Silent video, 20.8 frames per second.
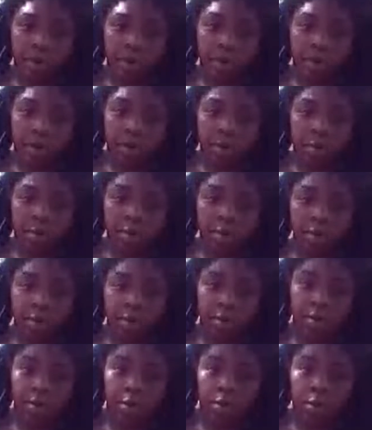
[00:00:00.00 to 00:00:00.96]
try to put my
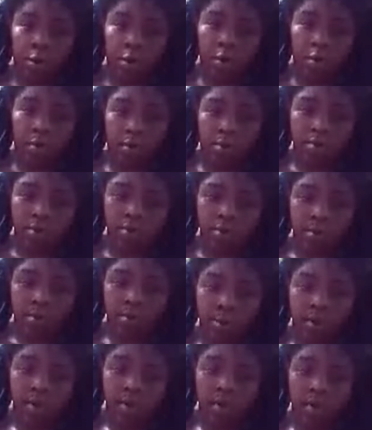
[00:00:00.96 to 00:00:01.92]
Instagram
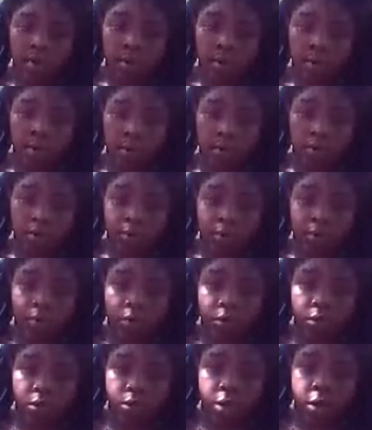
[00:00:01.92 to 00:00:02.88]
the most
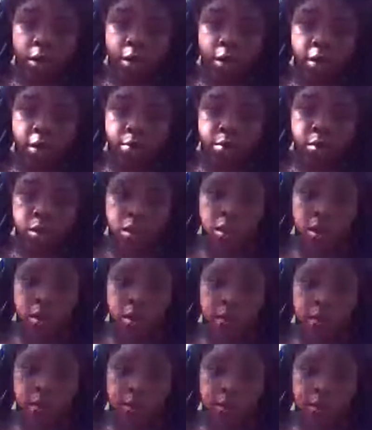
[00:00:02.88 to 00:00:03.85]
out of everything
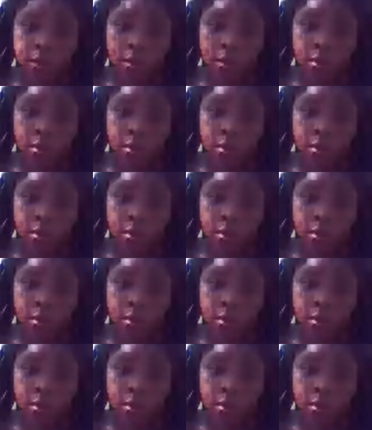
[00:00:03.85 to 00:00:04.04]
else.